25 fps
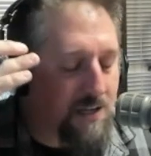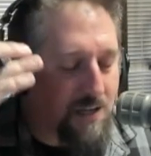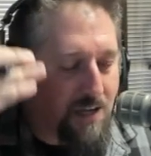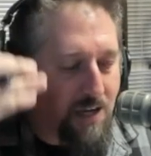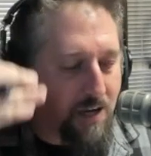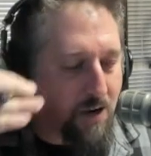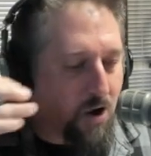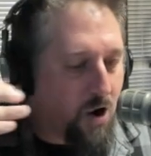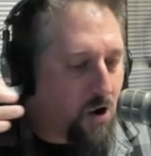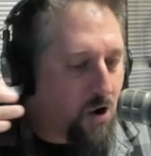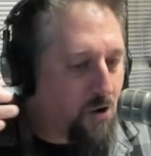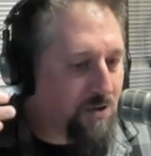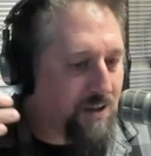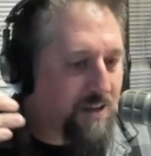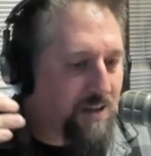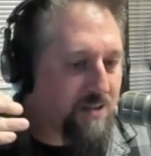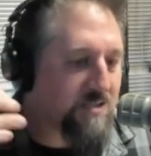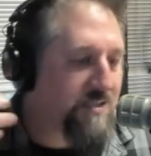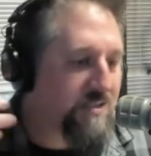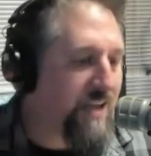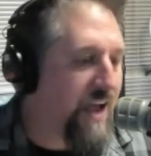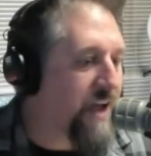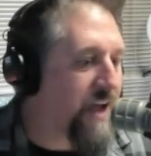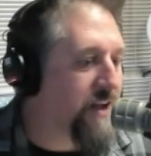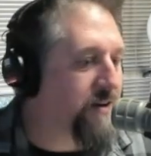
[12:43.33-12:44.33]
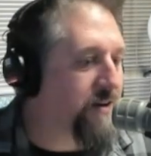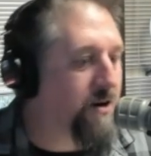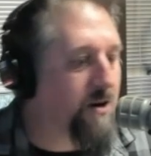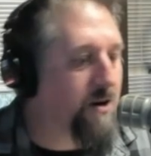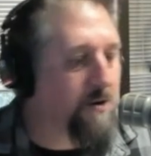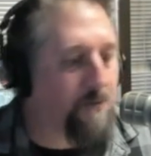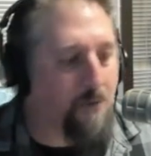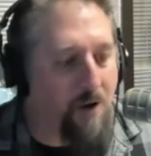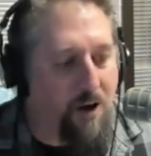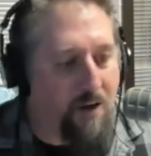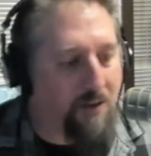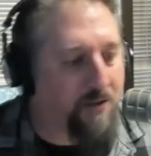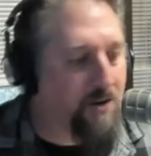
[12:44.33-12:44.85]
the
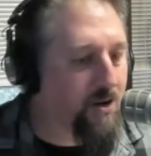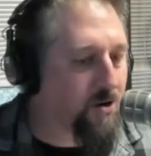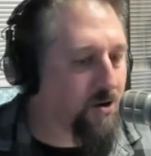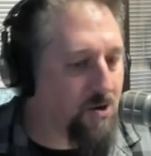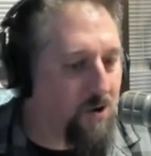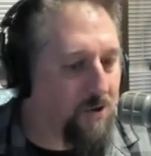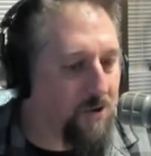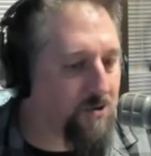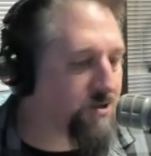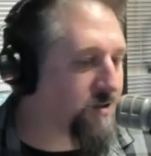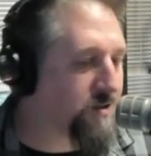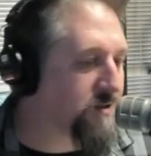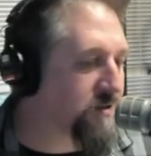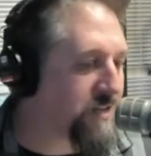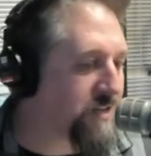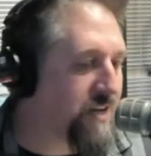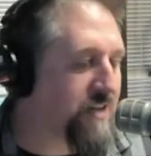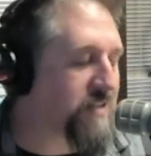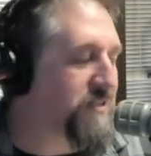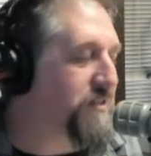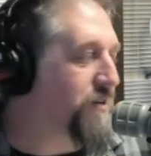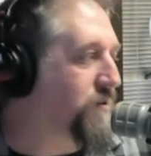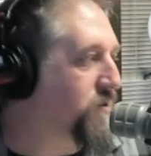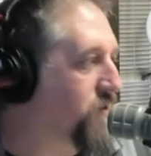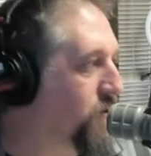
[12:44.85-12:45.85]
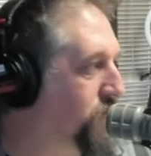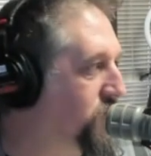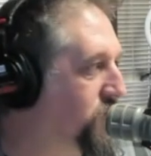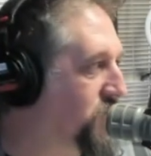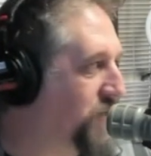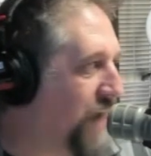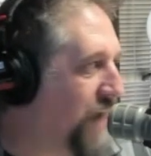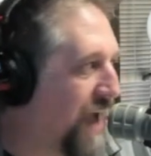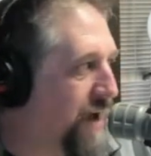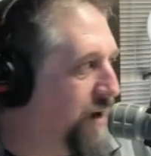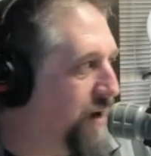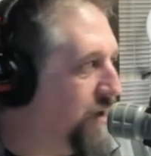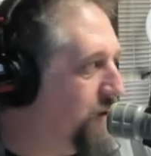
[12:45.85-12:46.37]
standard, well, your culture is this and your culture
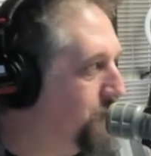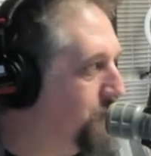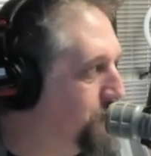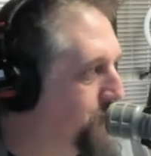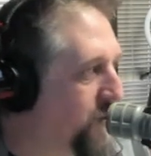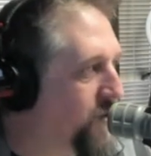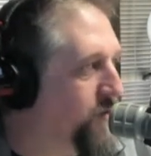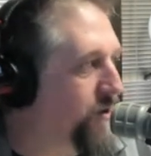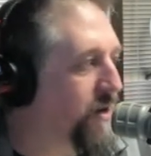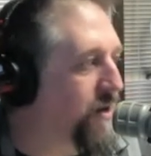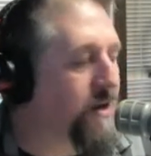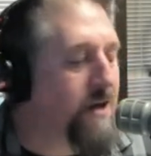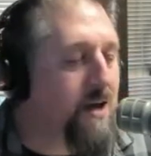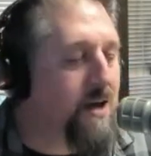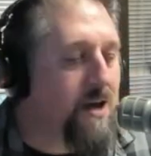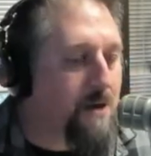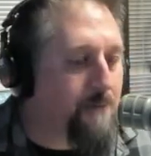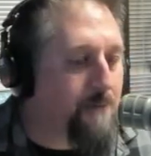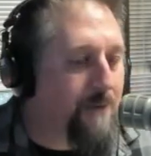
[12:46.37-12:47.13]
is, and how do you build it?